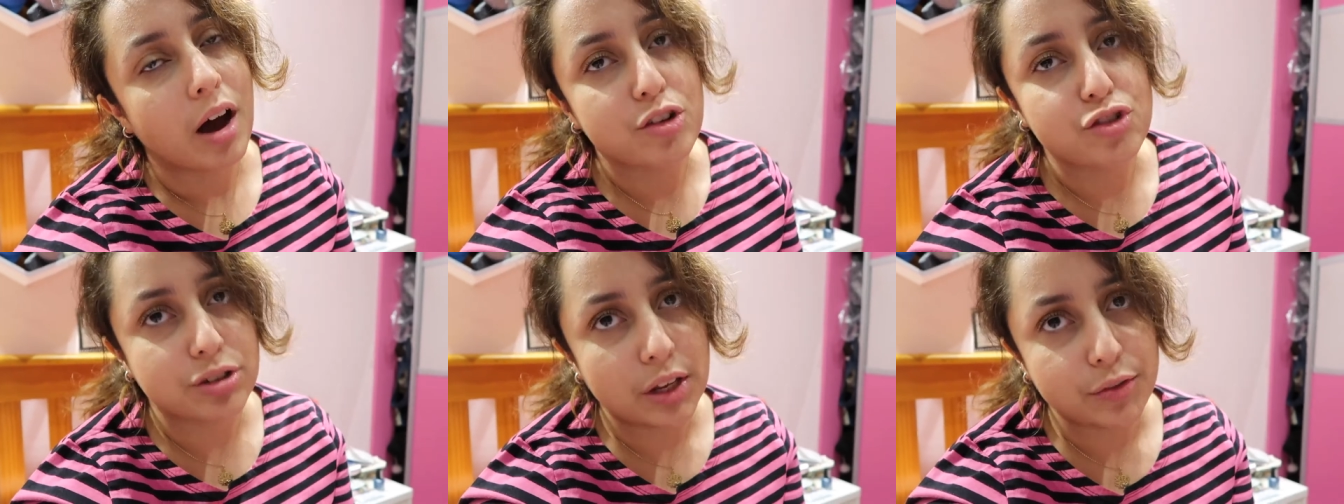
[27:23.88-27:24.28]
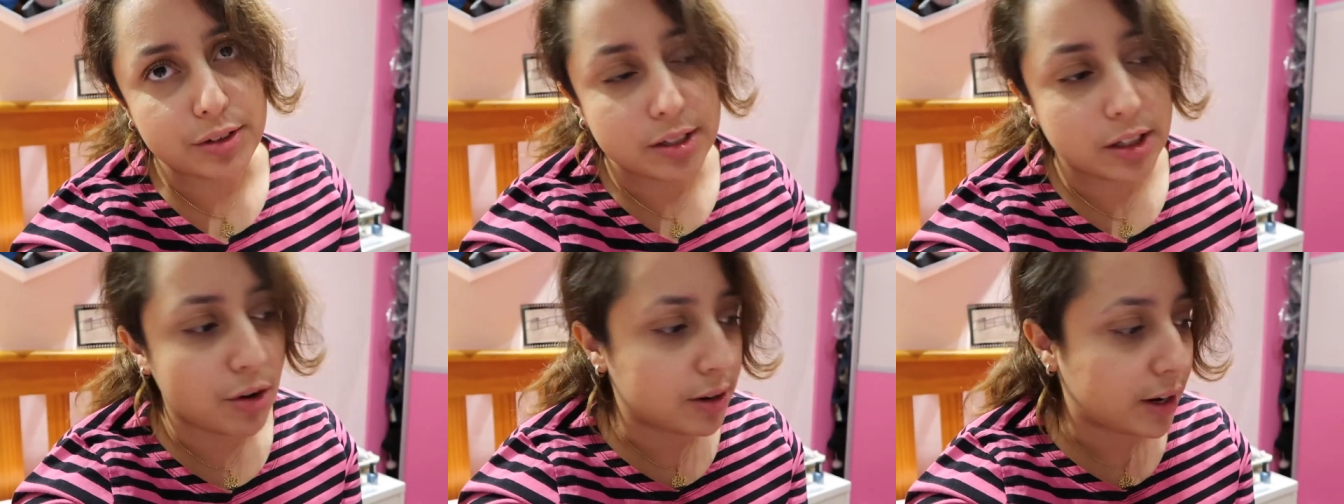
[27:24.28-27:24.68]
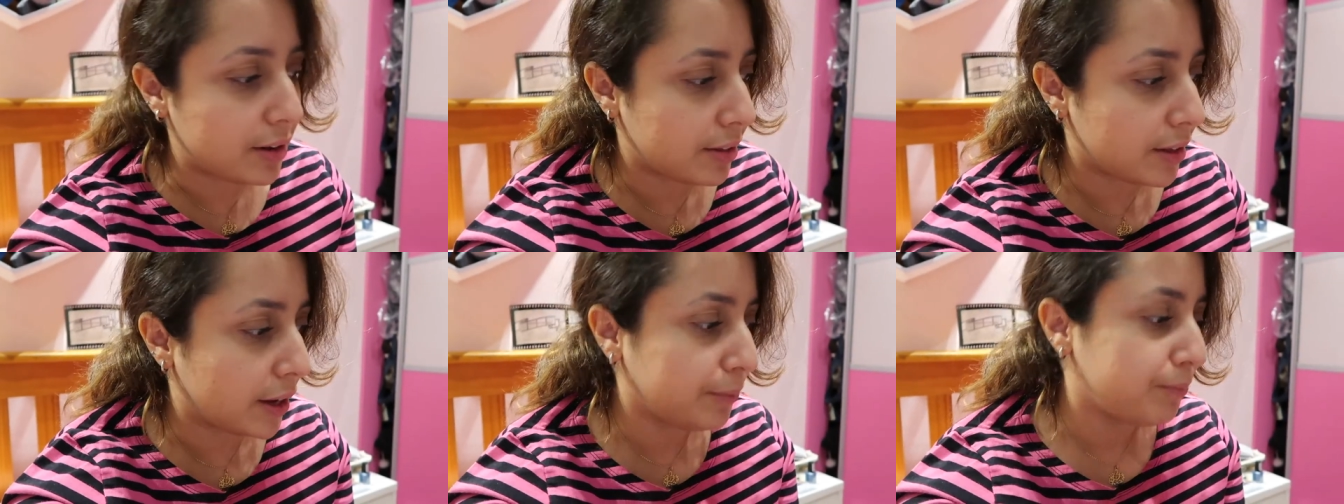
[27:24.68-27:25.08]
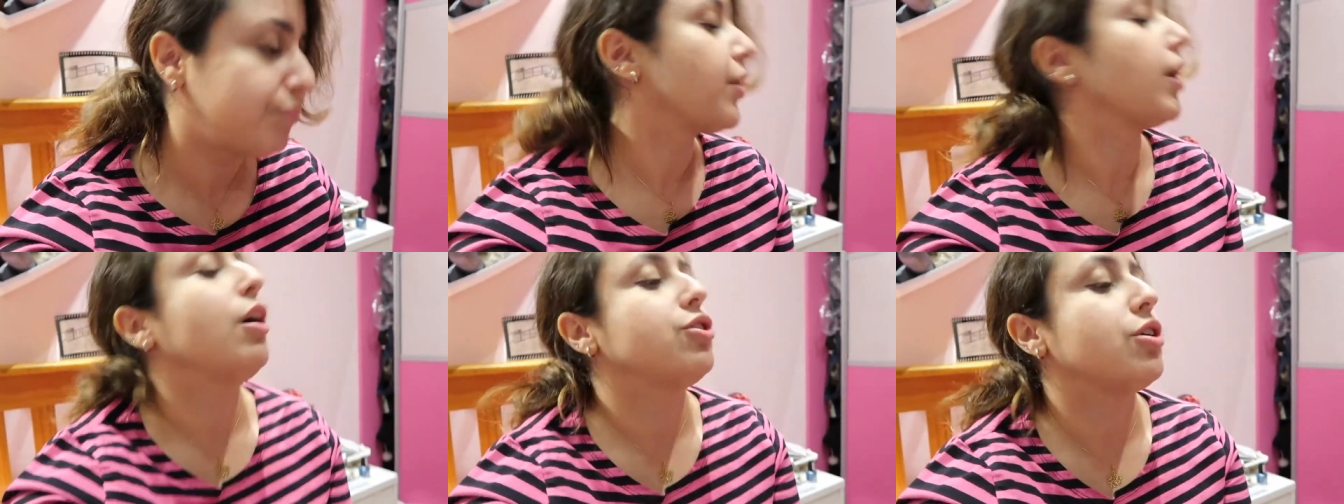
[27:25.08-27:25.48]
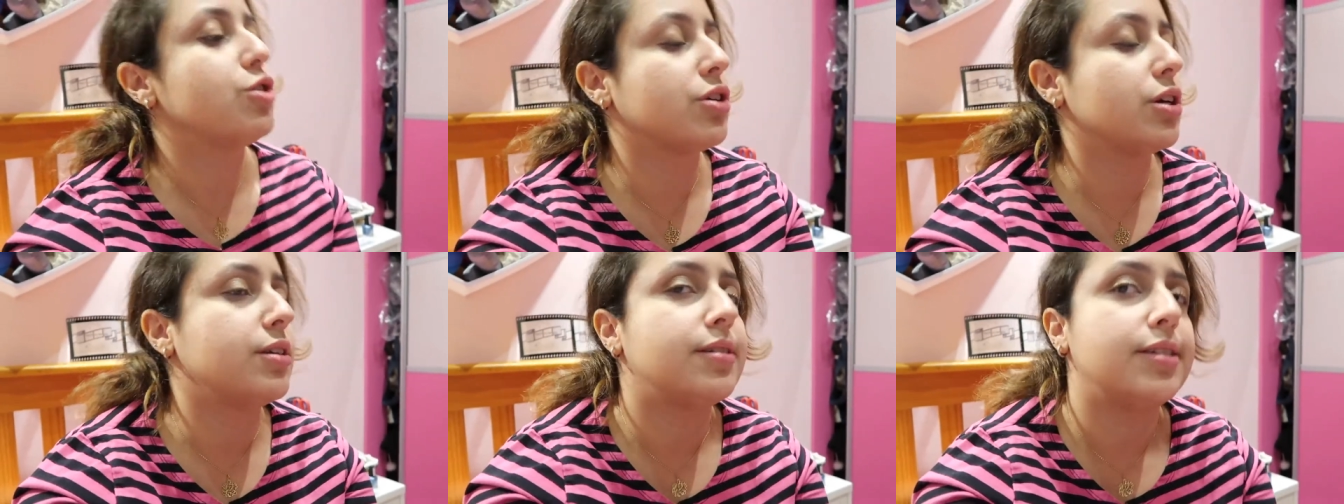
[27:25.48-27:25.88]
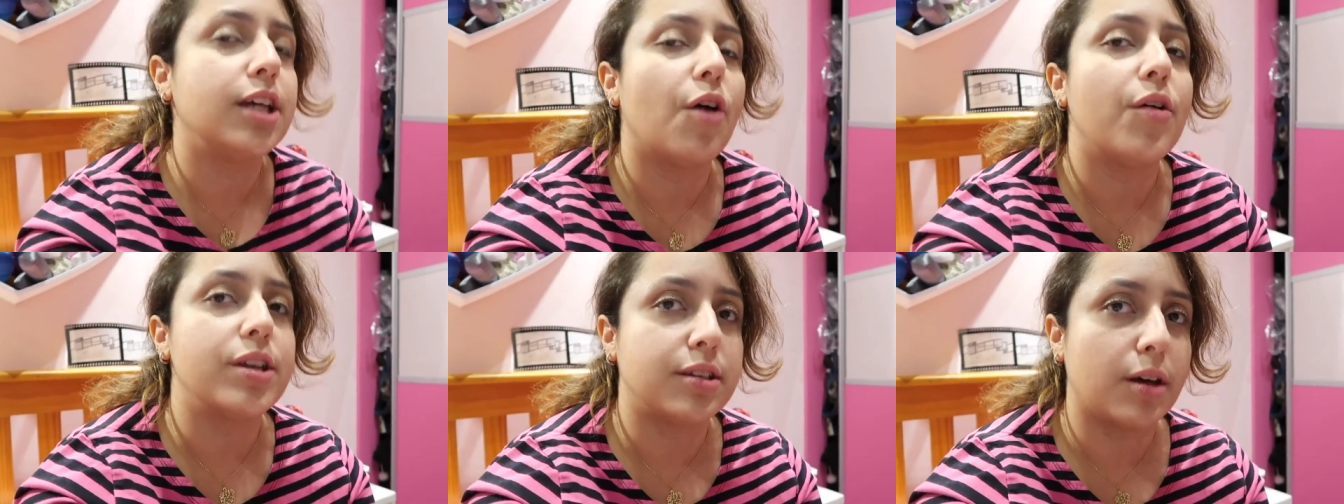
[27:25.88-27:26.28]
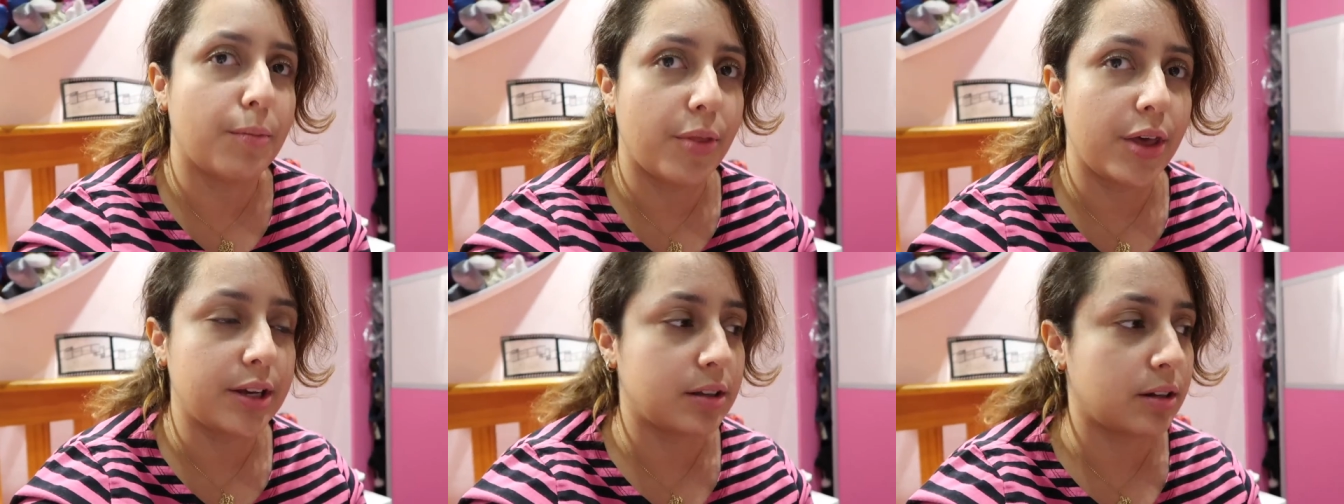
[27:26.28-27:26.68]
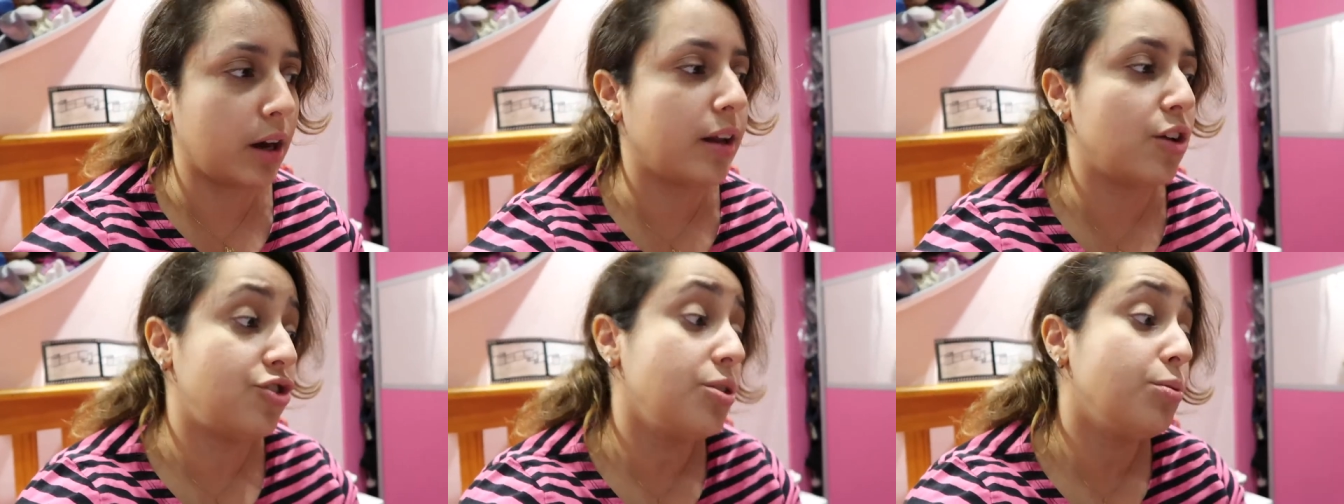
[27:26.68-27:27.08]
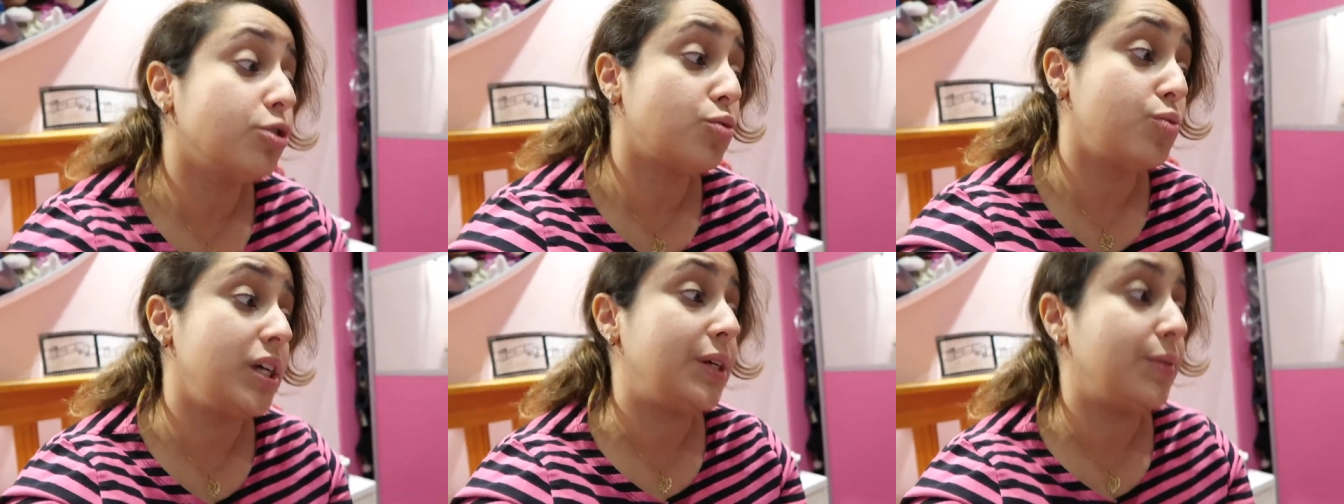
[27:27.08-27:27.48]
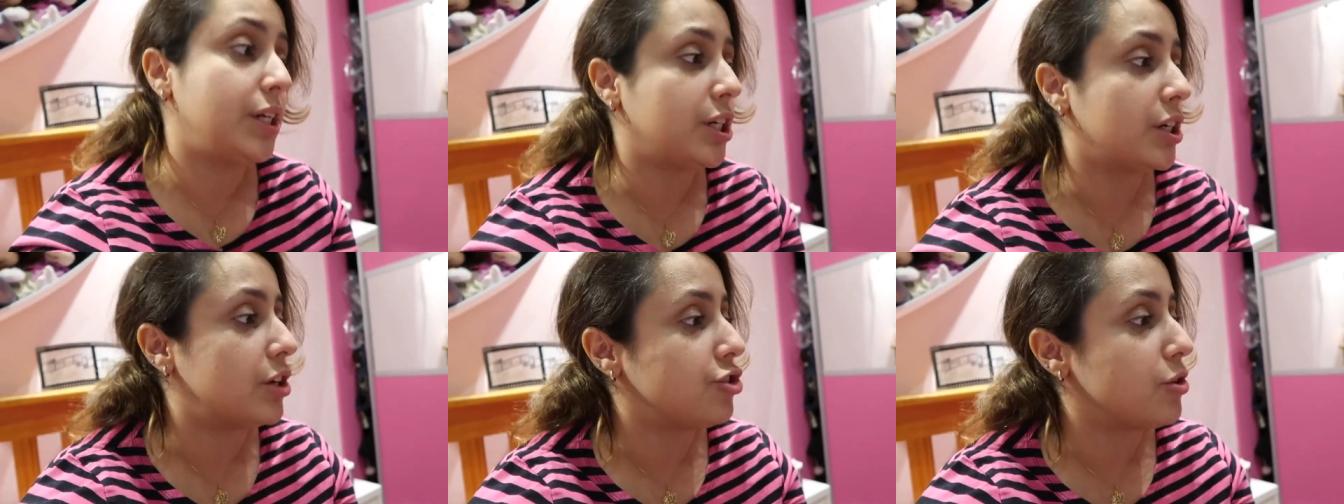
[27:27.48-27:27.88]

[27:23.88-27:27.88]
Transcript: I've just never seen her in anything, so it was good to see her in something tonight, and she was really, really good.